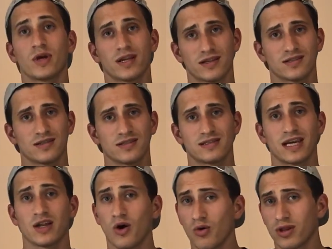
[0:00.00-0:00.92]
weaknesses
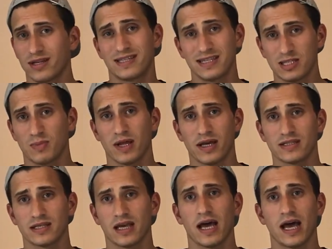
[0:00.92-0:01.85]
that OLED
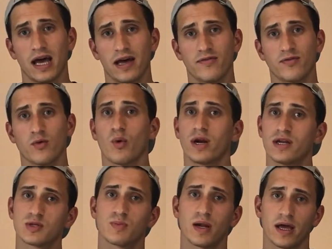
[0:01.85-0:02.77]
displays have when
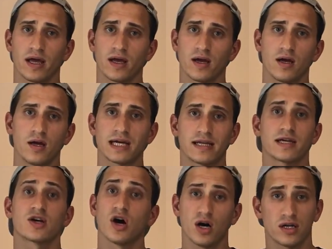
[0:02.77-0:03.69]
displaying
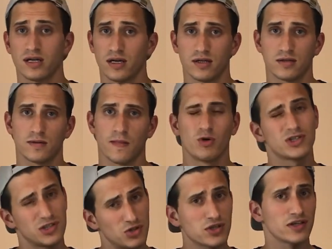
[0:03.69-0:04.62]
static content, which
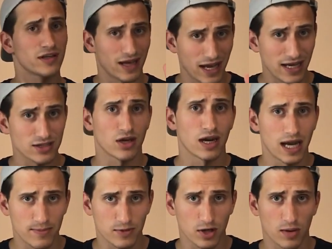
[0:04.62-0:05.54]
is usually the case on
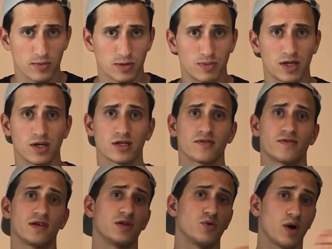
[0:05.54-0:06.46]
laptops because of
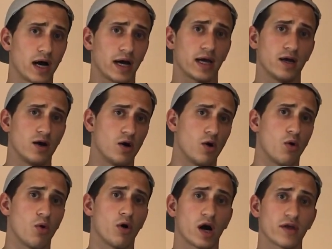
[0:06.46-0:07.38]
the UI
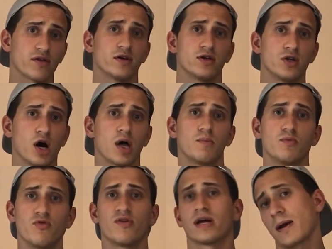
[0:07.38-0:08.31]
or other
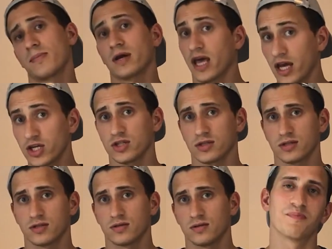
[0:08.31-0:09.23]
non-moving
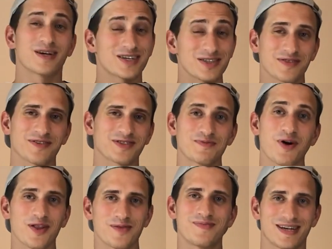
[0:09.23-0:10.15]
applications. Because of the
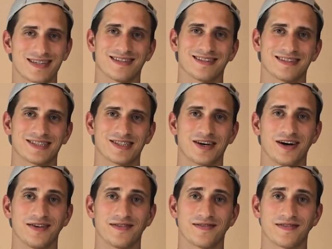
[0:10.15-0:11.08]
smaller bezels
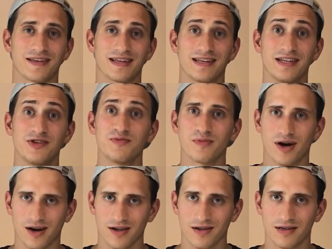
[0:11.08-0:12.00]
of the new
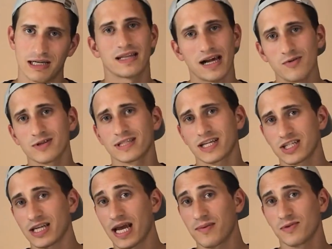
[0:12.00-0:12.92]
model, Dell was
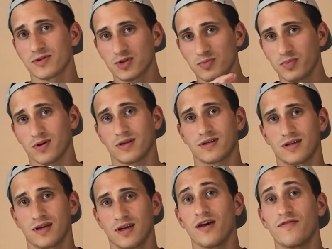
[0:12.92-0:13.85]
actually able to put
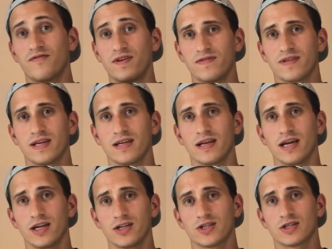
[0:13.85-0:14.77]
a
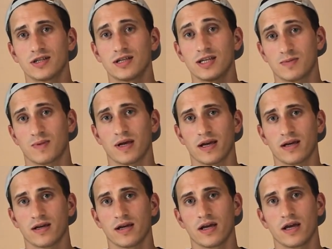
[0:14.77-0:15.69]
15-inch
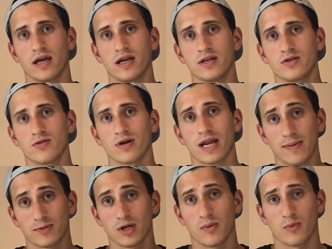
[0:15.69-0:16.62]
display into a
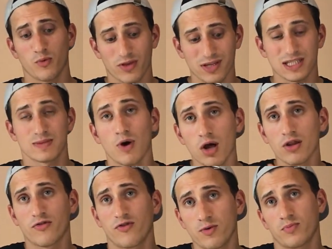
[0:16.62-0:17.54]
laptop with a
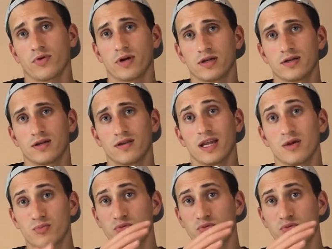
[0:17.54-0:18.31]
smaller footprint than the